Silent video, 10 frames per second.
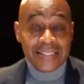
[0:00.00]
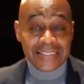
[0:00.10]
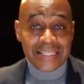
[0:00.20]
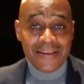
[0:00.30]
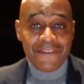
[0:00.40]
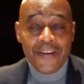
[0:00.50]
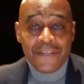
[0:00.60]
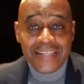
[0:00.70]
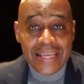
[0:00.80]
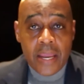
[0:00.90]
it's
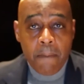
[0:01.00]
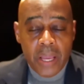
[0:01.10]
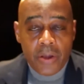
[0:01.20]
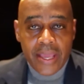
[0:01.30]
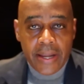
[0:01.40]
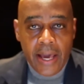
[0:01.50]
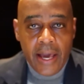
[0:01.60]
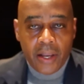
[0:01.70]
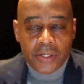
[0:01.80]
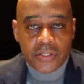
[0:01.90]
$15 billion.
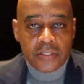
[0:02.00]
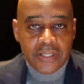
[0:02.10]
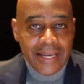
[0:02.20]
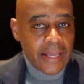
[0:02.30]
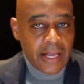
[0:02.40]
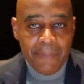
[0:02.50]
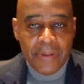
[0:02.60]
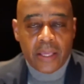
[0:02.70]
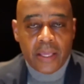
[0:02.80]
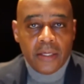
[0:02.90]
It ain't
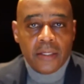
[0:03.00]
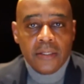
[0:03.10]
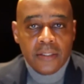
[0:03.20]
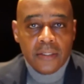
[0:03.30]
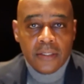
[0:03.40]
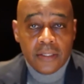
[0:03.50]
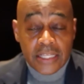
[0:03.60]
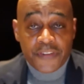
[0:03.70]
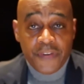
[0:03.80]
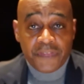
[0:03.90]
coming again.
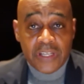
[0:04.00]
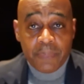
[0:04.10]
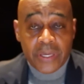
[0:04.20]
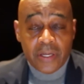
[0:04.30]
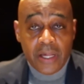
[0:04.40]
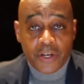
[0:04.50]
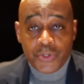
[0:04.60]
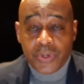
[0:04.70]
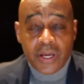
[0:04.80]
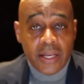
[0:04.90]
That's $15 billion.
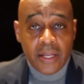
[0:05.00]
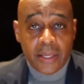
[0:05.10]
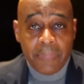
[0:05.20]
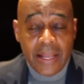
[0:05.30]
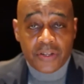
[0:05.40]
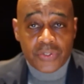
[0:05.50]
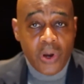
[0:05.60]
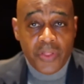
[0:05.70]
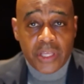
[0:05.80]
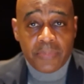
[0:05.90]
You can clearly balance
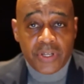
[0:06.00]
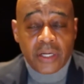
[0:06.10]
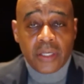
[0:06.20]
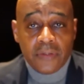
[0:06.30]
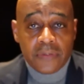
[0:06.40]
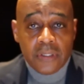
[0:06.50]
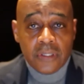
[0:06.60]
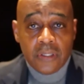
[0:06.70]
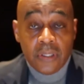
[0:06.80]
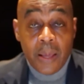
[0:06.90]
all the objectives.
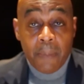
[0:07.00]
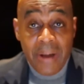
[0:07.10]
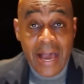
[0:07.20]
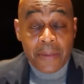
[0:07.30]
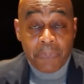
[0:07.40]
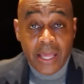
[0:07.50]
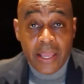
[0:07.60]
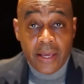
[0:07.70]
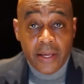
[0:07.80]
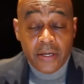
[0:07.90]
My
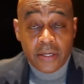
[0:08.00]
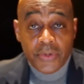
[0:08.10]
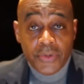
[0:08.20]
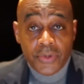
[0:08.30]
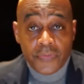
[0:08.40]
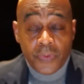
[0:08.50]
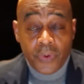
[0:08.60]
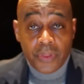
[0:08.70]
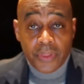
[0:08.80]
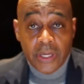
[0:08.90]
plan
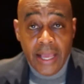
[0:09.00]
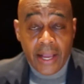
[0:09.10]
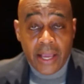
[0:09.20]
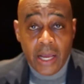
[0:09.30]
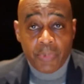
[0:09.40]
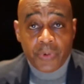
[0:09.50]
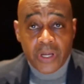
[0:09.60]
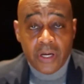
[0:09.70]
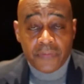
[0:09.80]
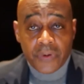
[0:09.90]
for the economic
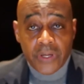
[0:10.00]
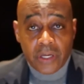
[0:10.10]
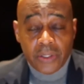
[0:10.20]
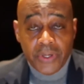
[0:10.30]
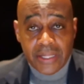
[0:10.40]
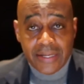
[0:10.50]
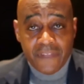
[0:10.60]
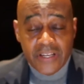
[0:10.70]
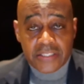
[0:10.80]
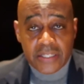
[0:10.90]
recovery, including
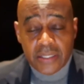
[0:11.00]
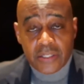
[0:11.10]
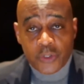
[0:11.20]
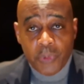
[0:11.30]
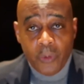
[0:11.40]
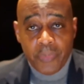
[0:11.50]
investing in small